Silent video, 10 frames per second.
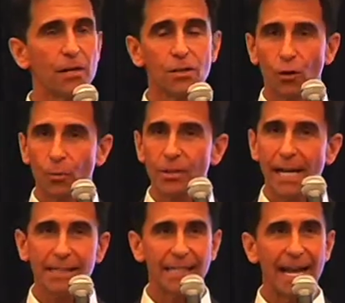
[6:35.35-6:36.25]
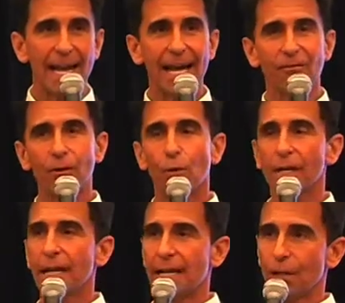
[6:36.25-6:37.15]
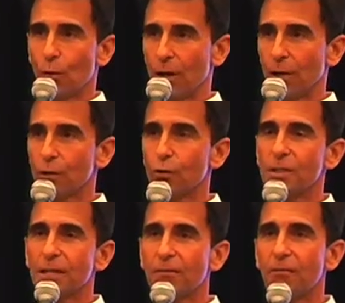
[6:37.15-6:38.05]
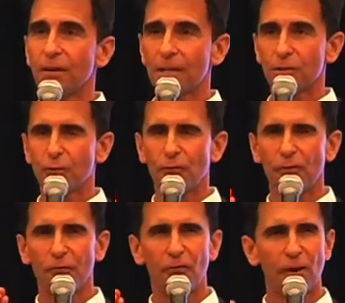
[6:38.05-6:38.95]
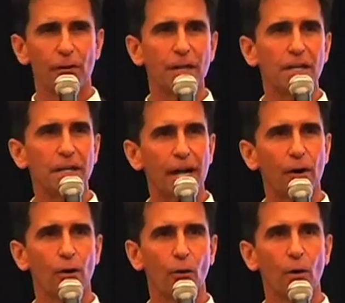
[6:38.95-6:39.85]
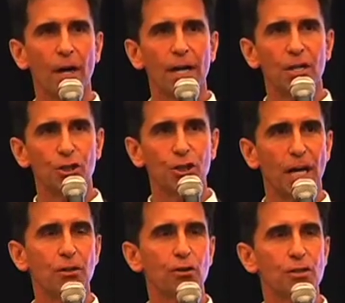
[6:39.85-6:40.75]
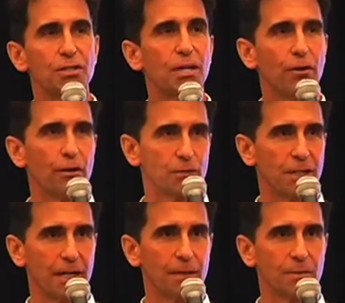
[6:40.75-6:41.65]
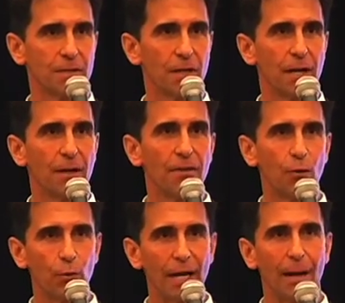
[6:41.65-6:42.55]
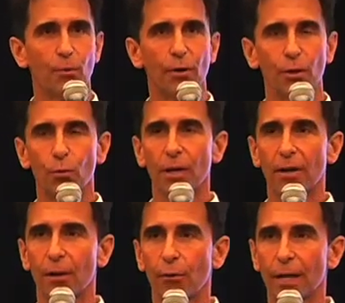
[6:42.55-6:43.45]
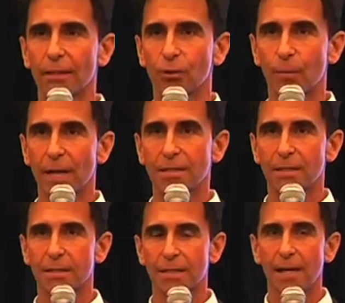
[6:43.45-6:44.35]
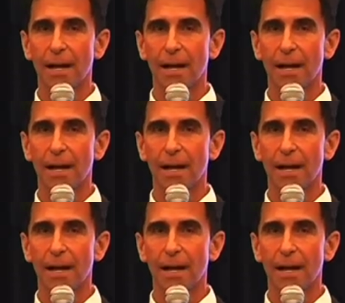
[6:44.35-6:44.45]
So it protected everyone and anyone who didn't fit into very narrow gender stereotypes that we operate with on a regular basis.